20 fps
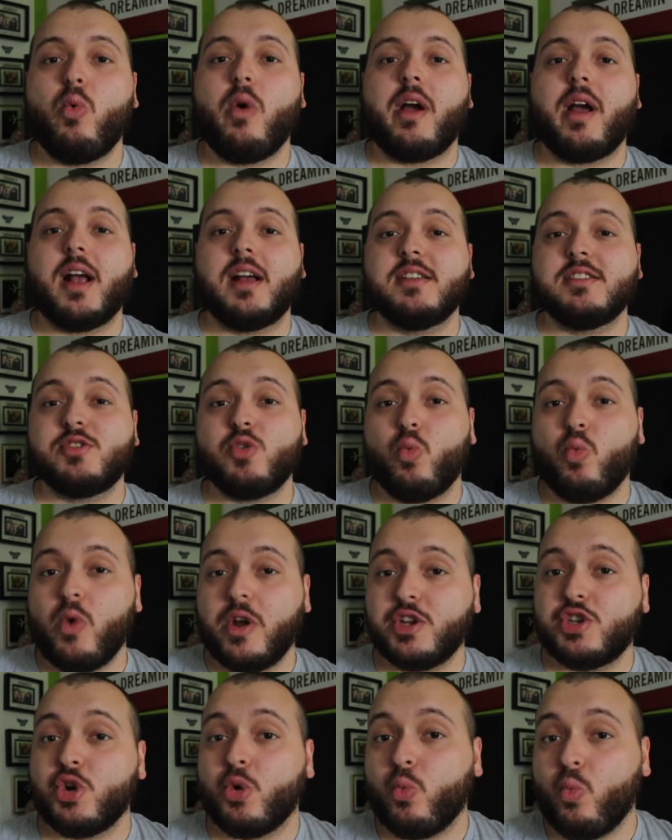whereas
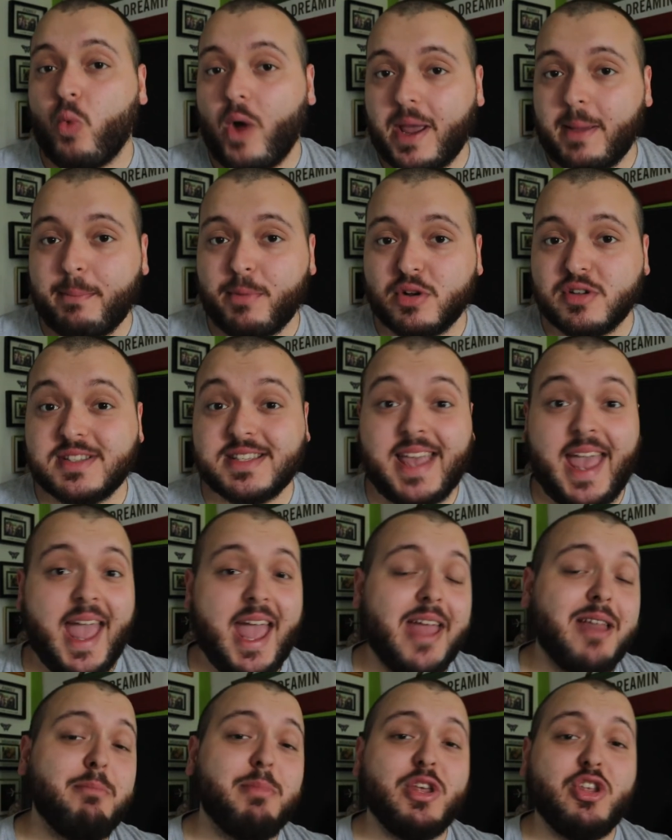winter wipers
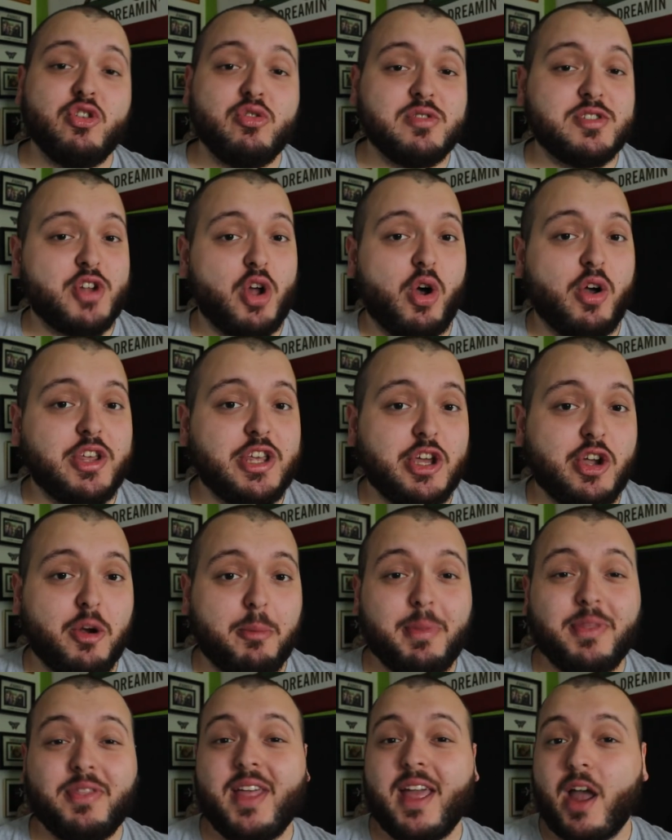can be used all
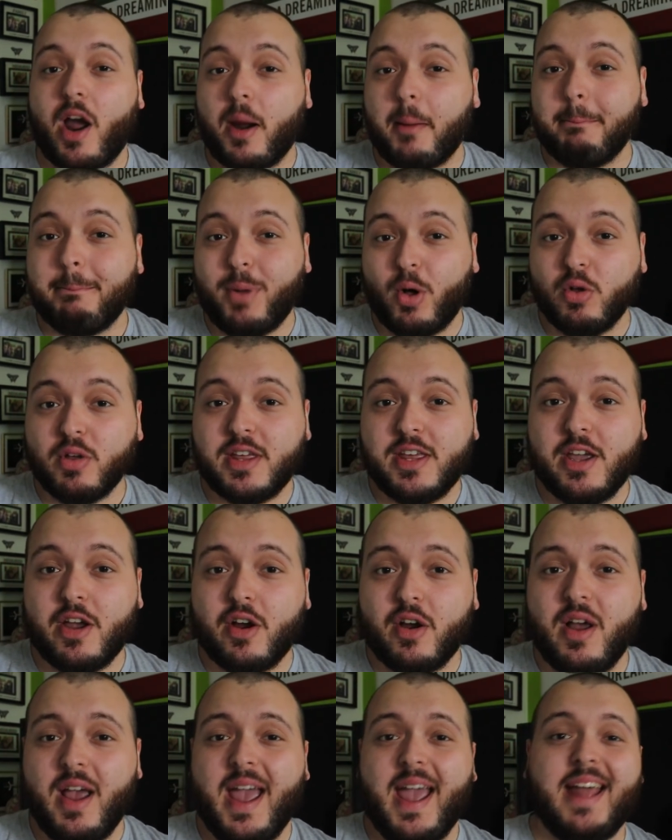year, but they are
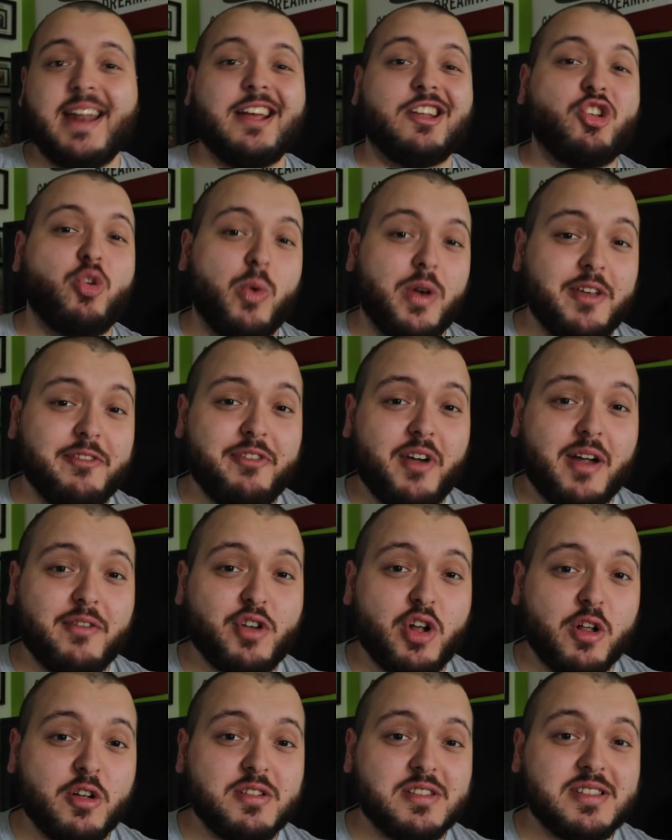bulkier and at
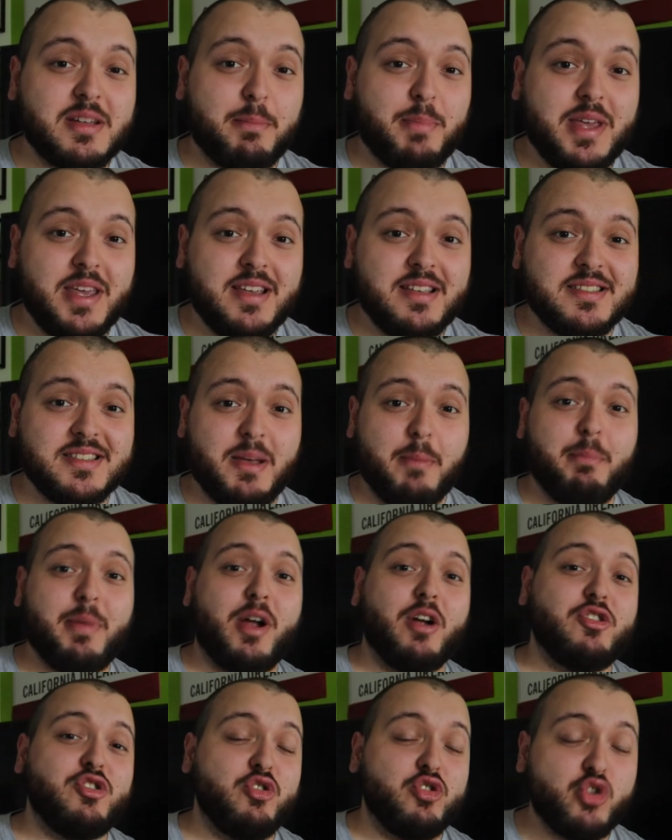$25 a piece
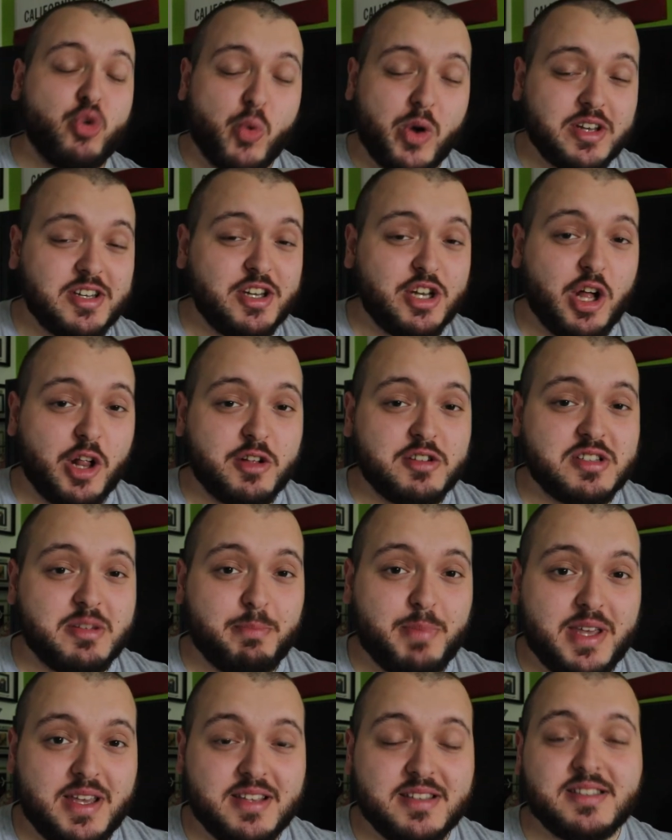compared to $20 a
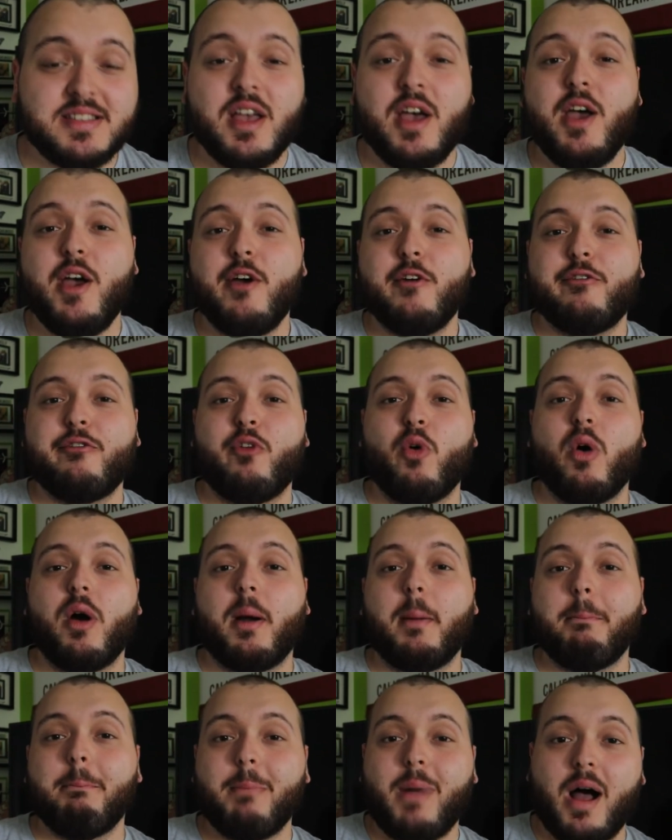piece
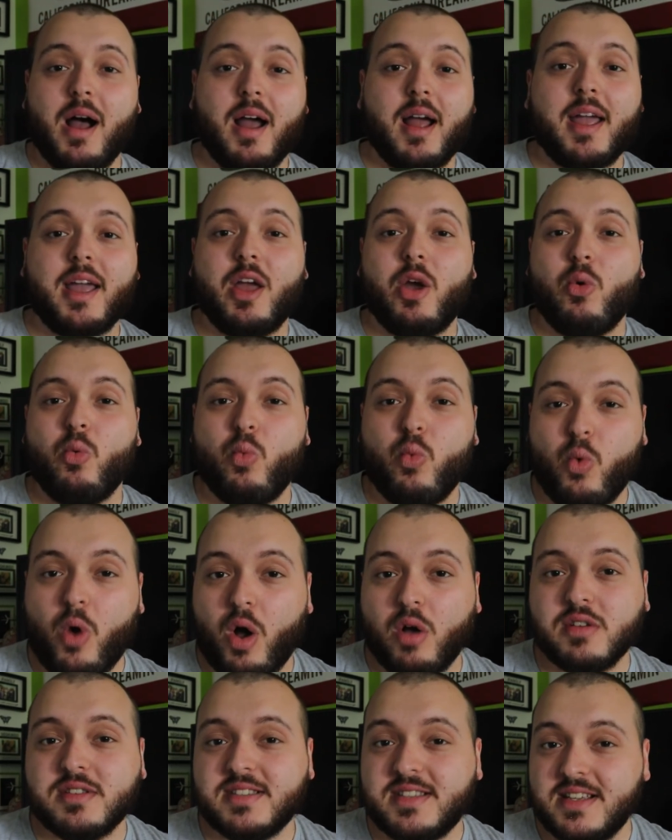for my
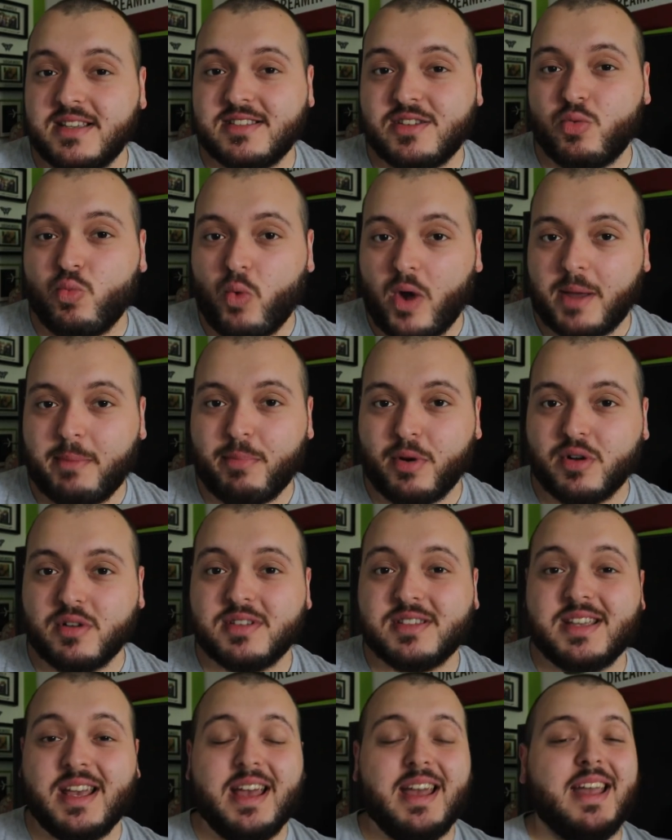all season
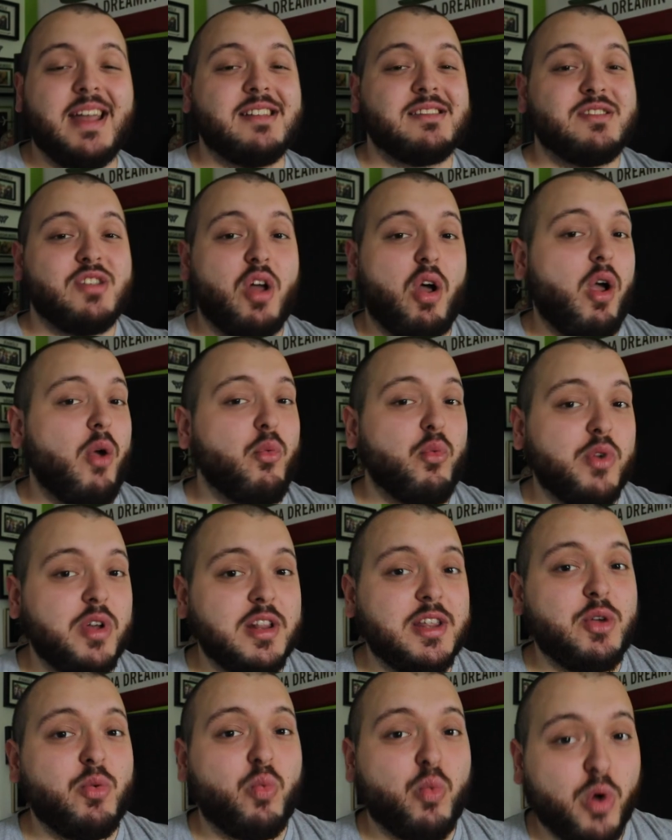wipers, it's not
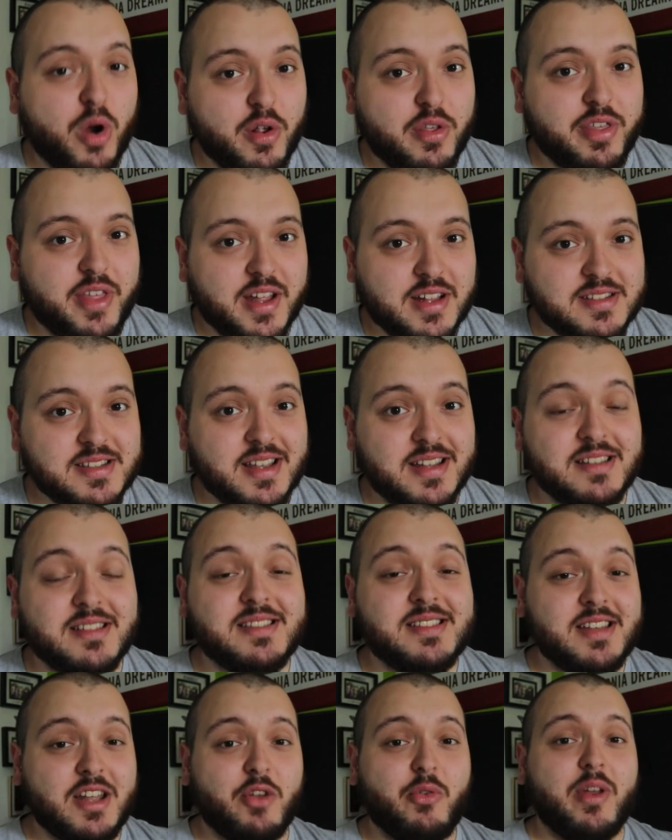really worth
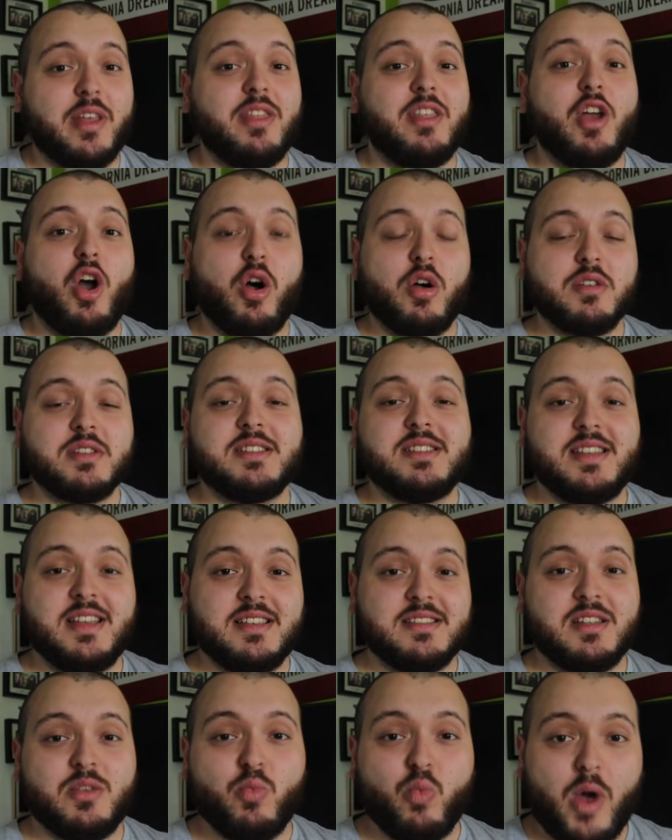considering the all
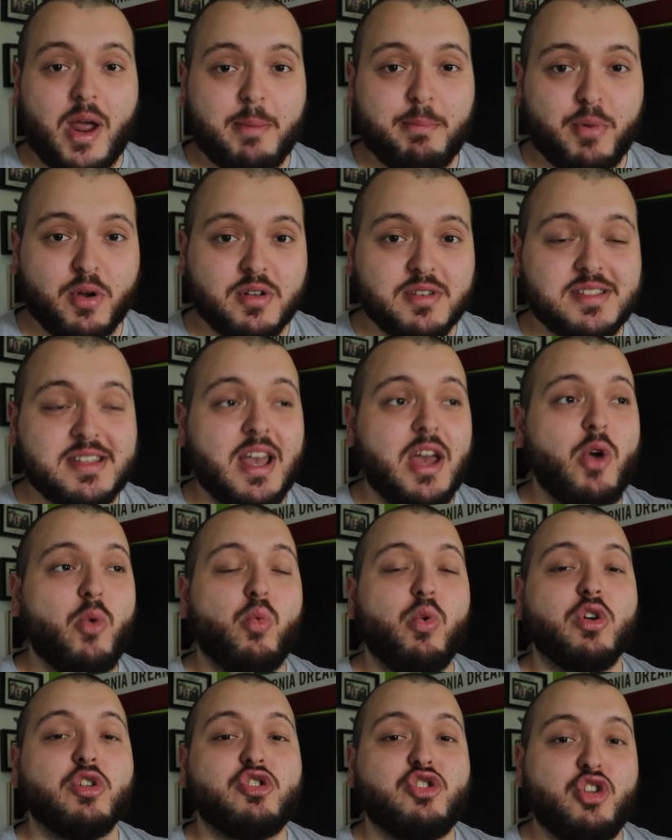season wipers
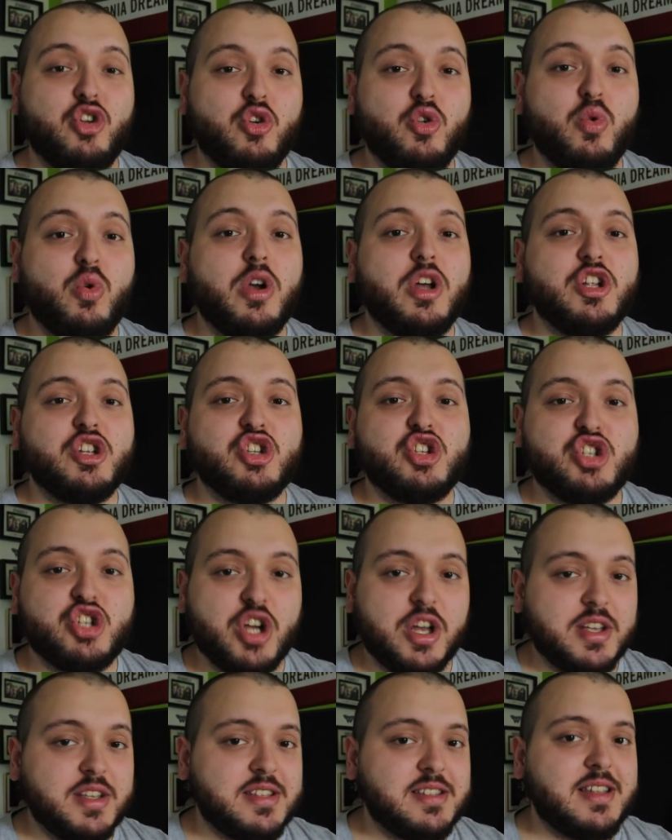will do
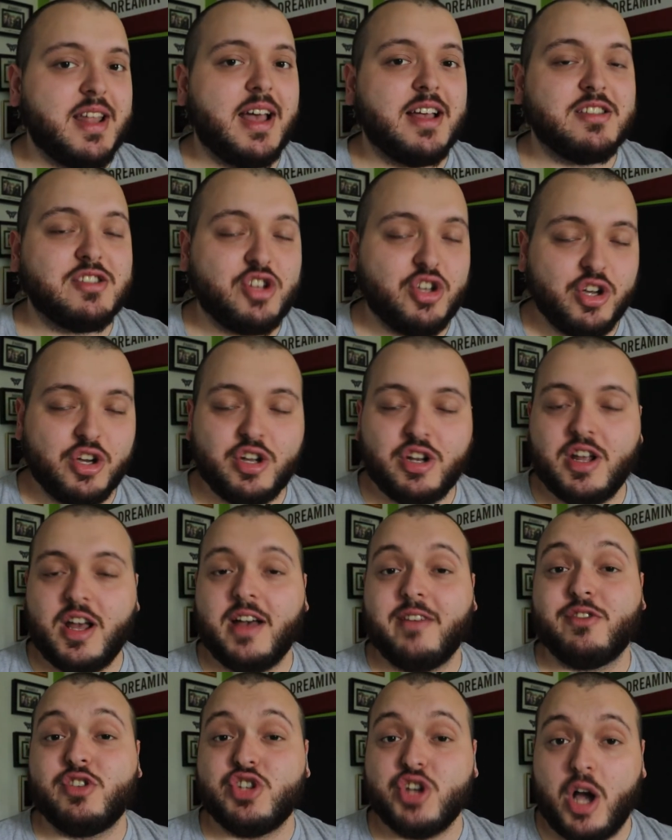just as good of